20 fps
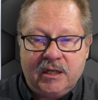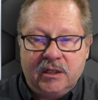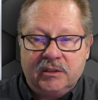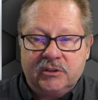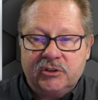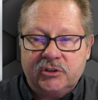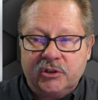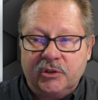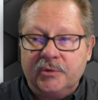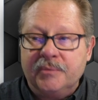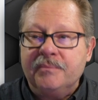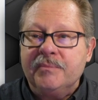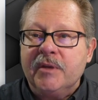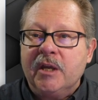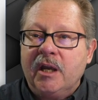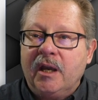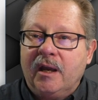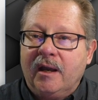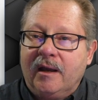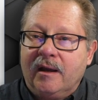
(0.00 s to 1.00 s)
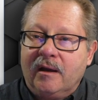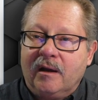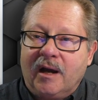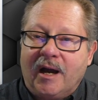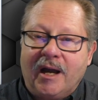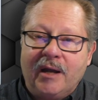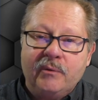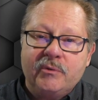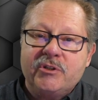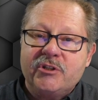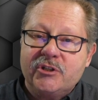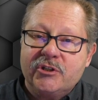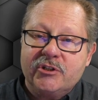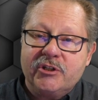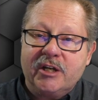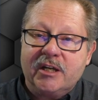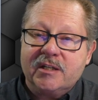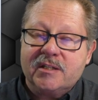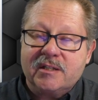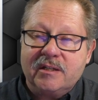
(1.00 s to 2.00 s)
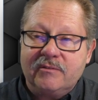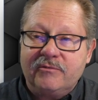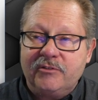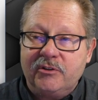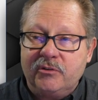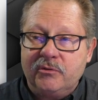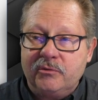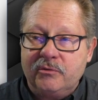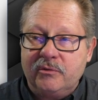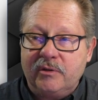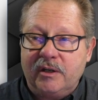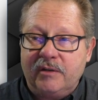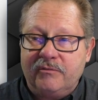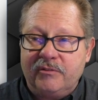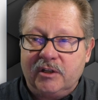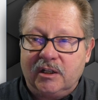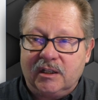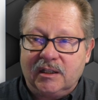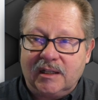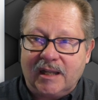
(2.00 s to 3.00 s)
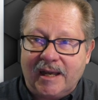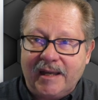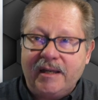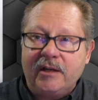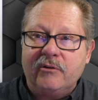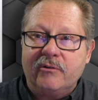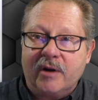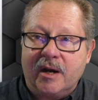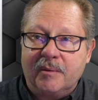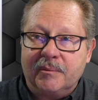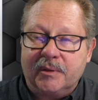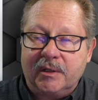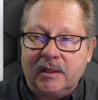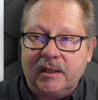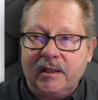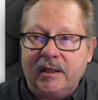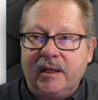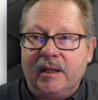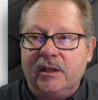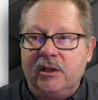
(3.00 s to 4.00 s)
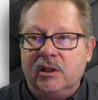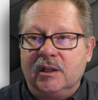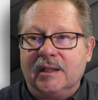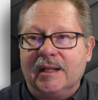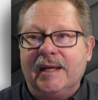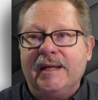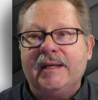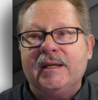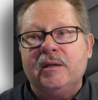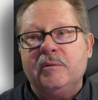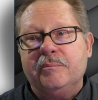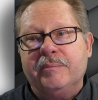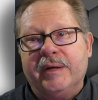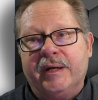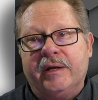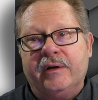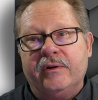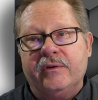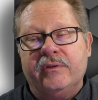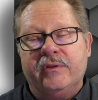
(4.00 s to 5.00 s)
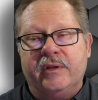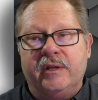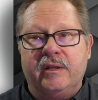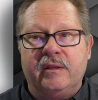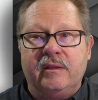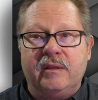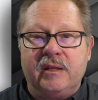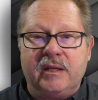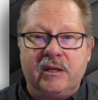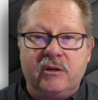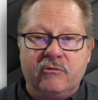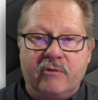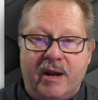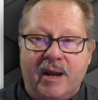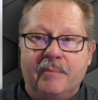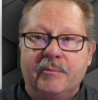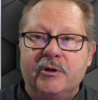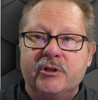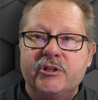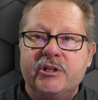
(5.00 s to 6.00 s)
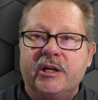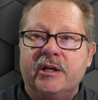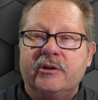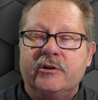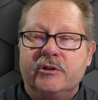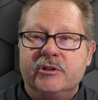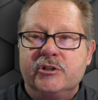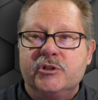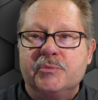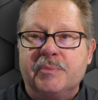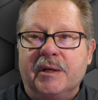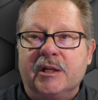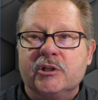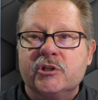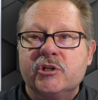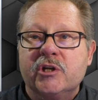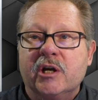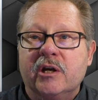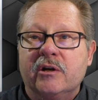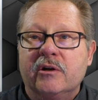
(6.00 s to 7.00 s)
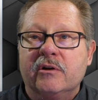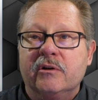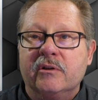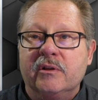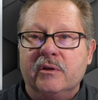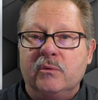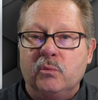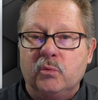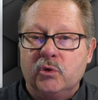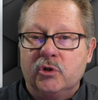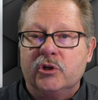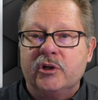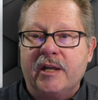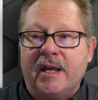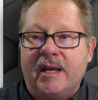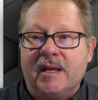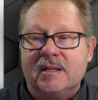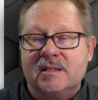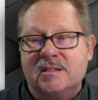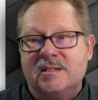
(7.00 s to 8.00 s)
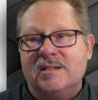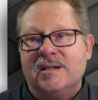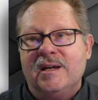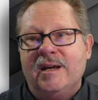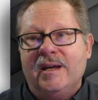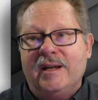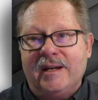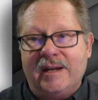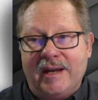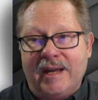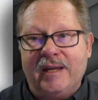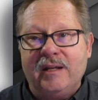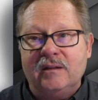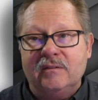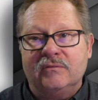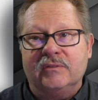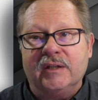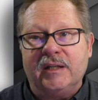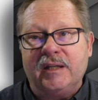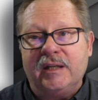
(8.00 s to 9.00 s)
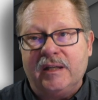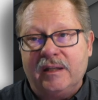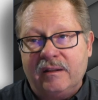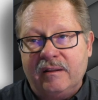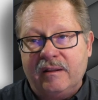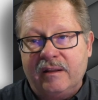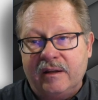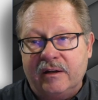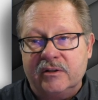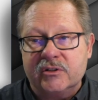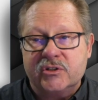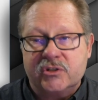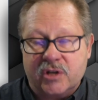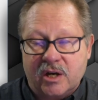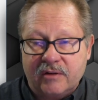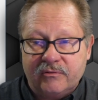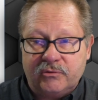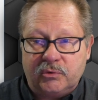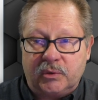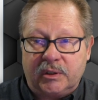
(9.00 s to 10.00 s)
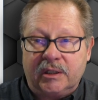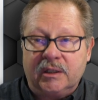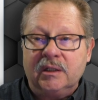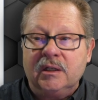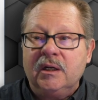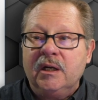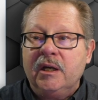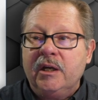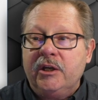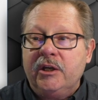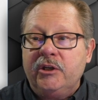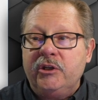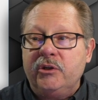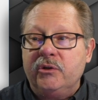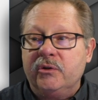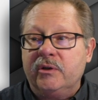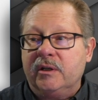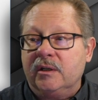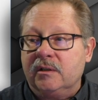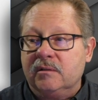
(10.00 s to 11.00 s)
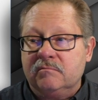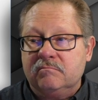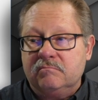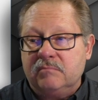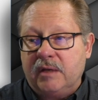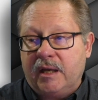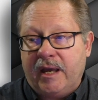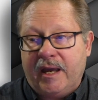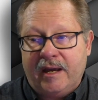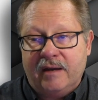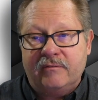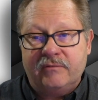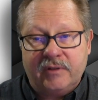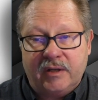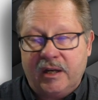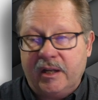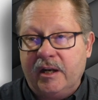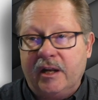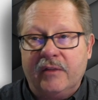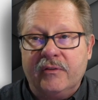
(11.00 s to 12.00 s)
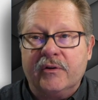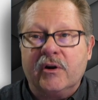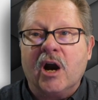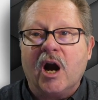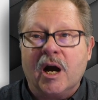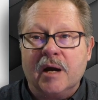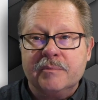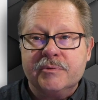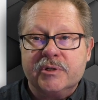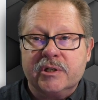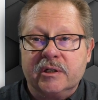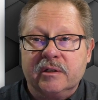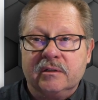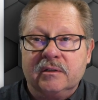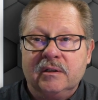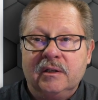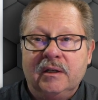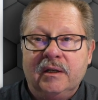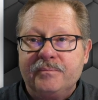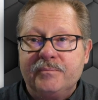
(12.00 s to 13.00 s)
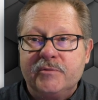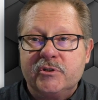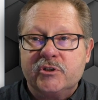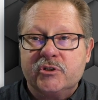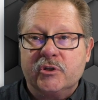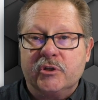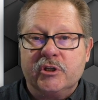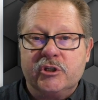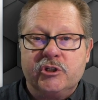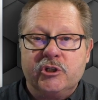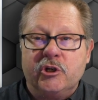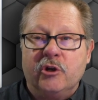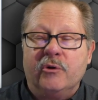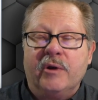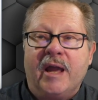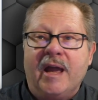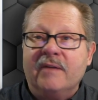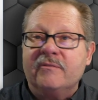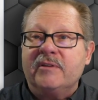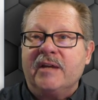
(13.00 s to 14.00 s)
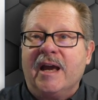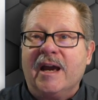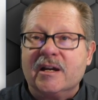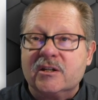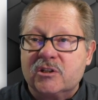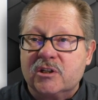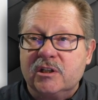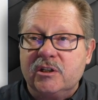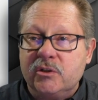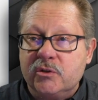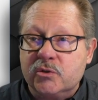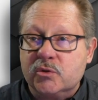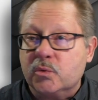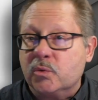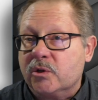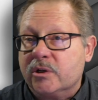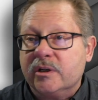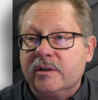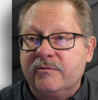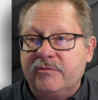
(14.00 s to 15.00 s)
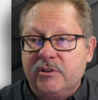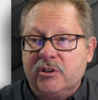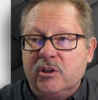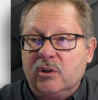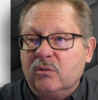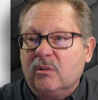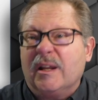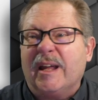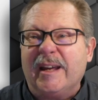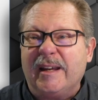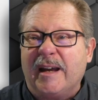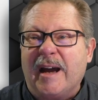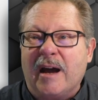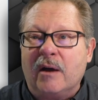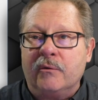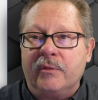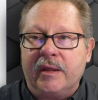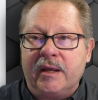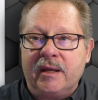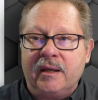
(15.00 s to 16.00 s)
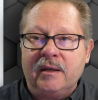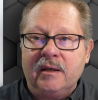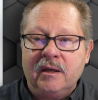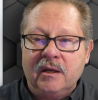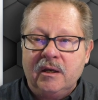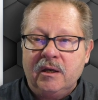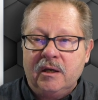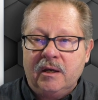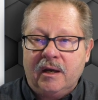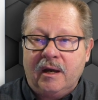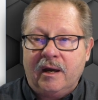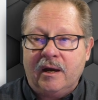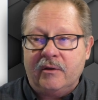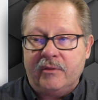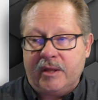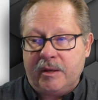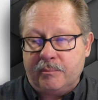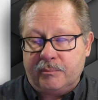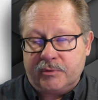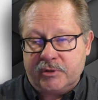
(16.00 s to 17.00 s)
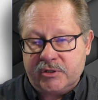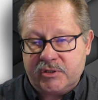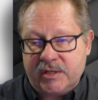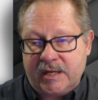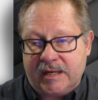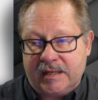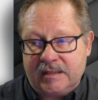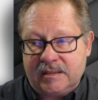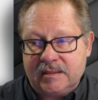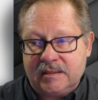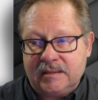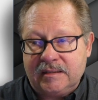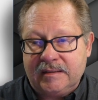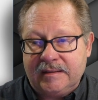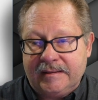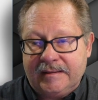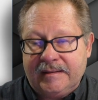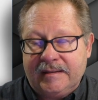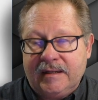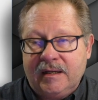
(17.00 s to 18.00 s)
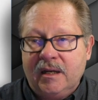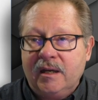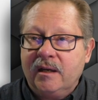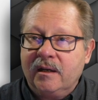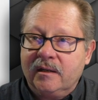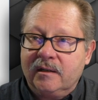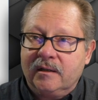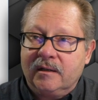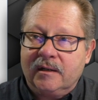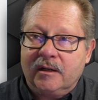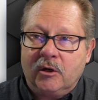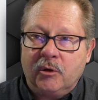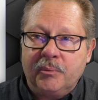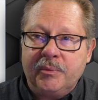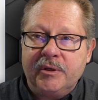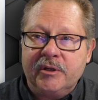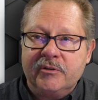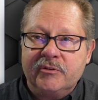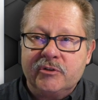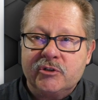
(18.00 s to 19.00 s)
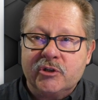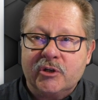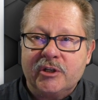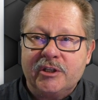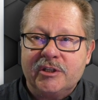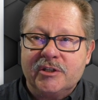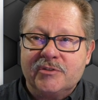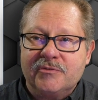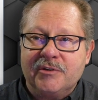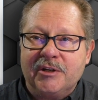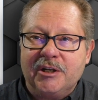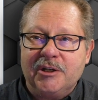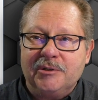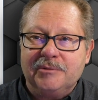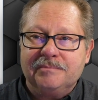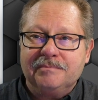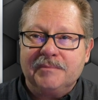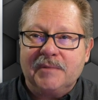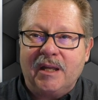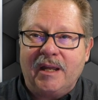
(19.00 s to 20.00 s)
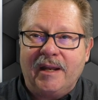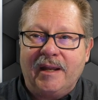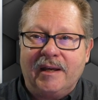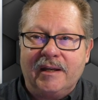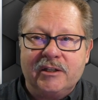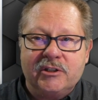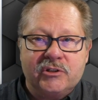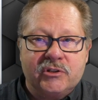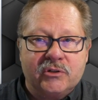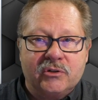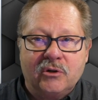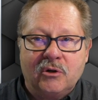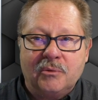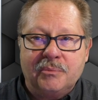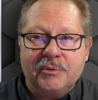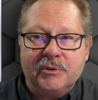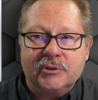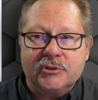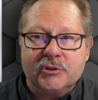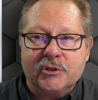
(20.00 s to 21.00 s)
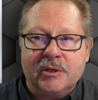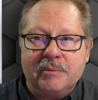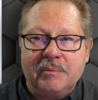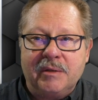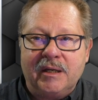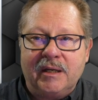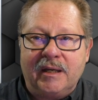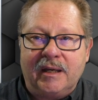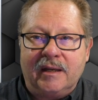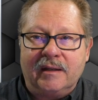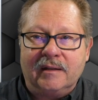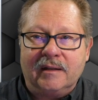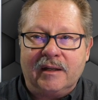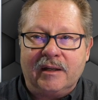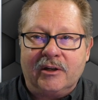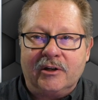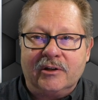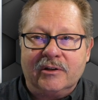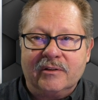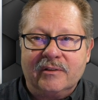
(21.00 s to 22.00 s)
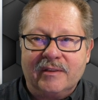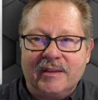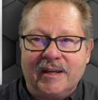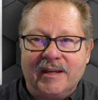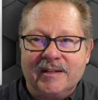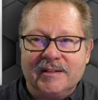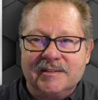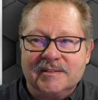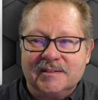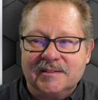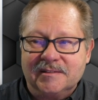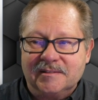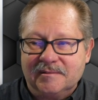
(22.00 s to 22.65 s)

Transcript: So I would suggest, if you like Grammarly and you like it better than the grammar checker and spell checker that Word has natively in their software, you can have another option so that you don't have to actually use Word if you don't like how they present. I hope you enjoyed this video, and I sure hope you'll join me again later. Thanks.